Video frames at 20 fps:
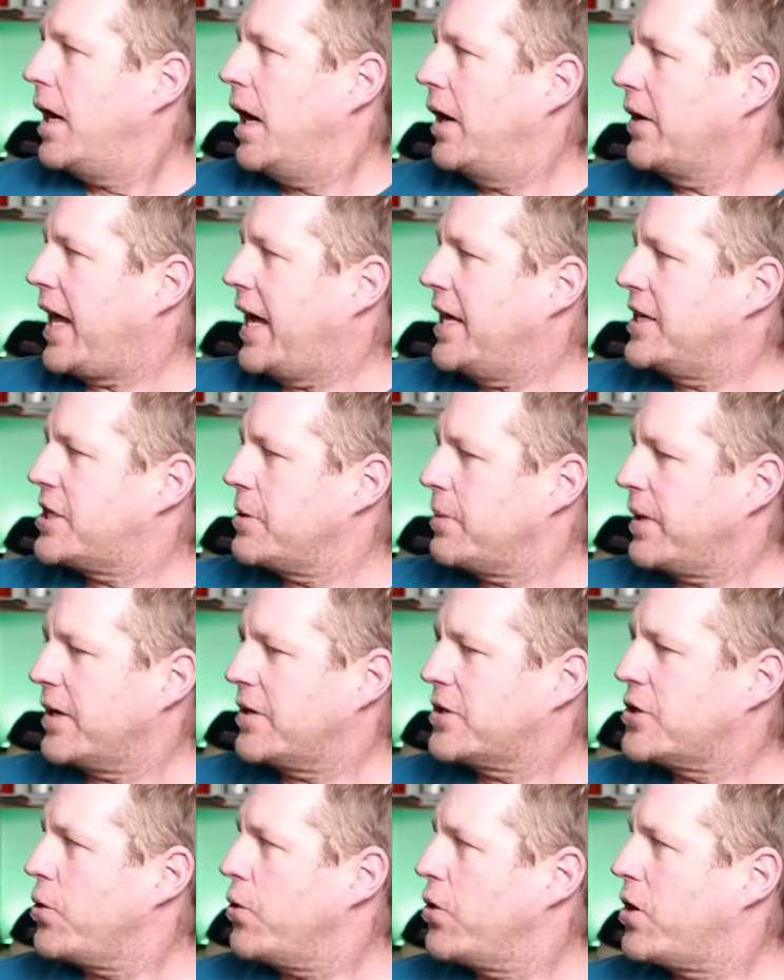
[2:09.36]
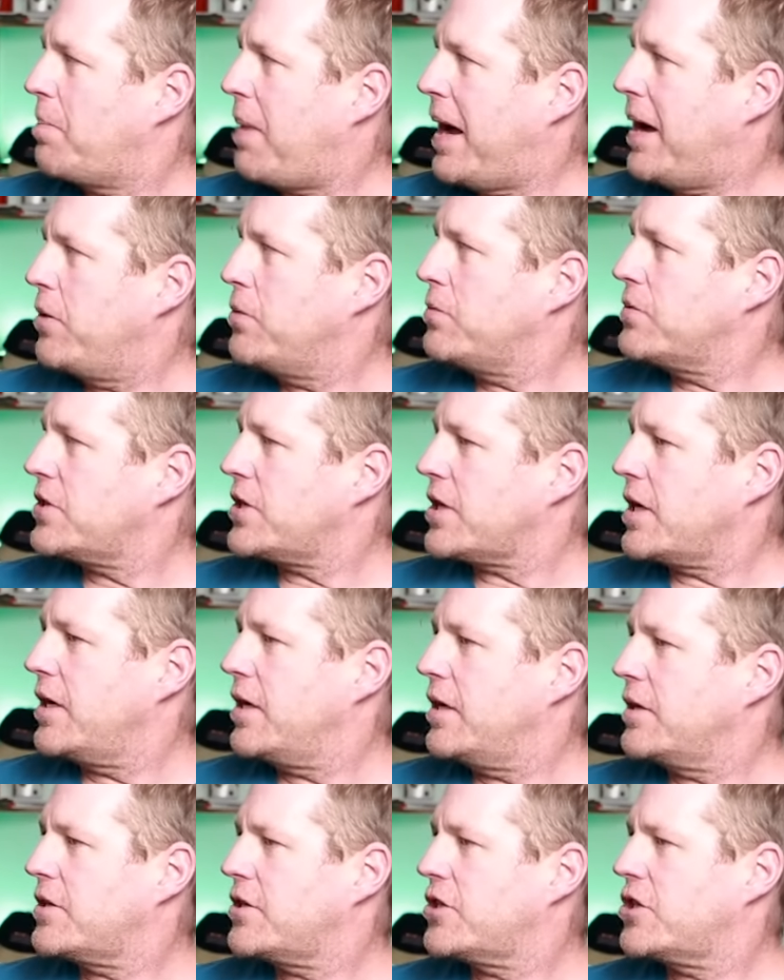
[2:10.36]
Okay, so we're going to talk about
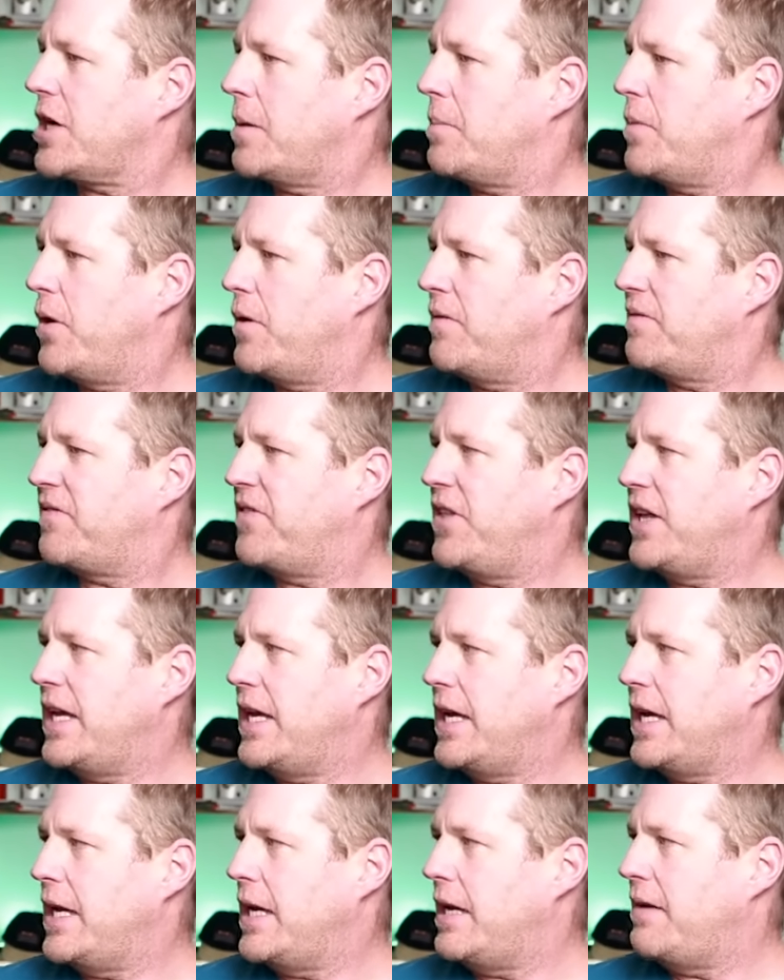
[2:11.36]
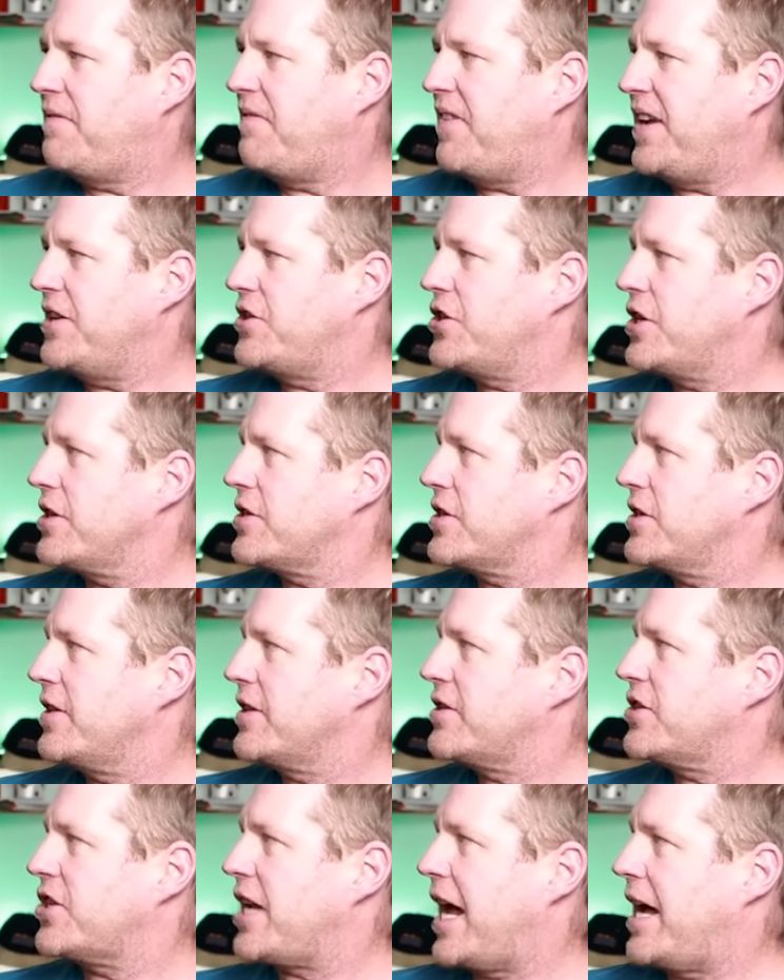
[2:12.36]
some of the features and
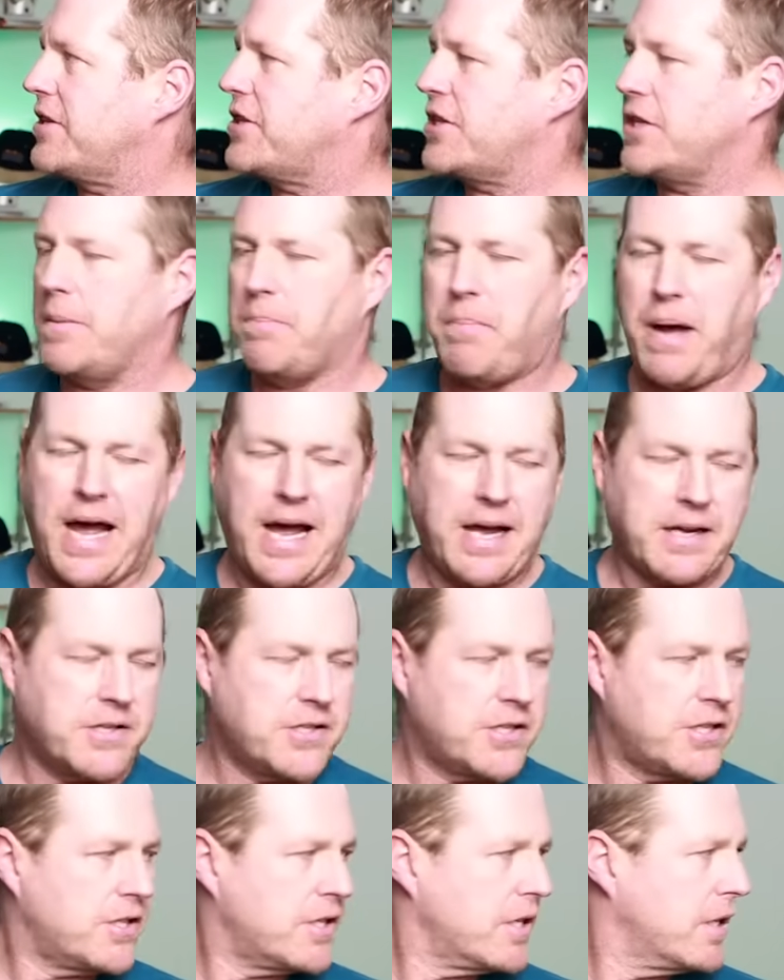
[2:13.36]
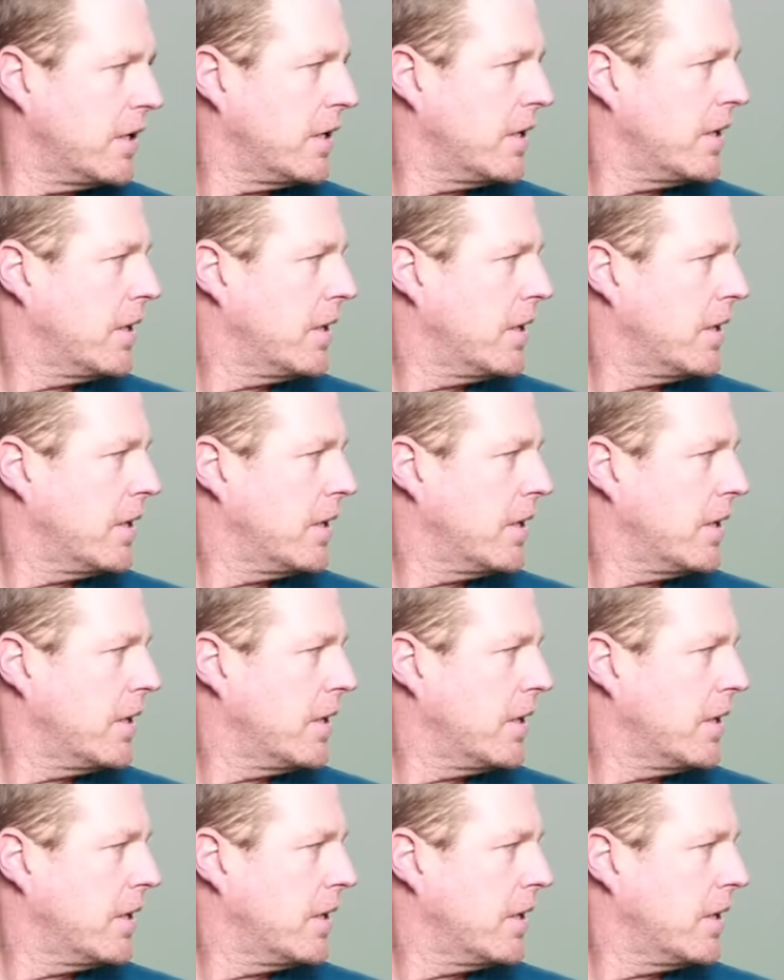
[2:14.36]
the stats of the bags.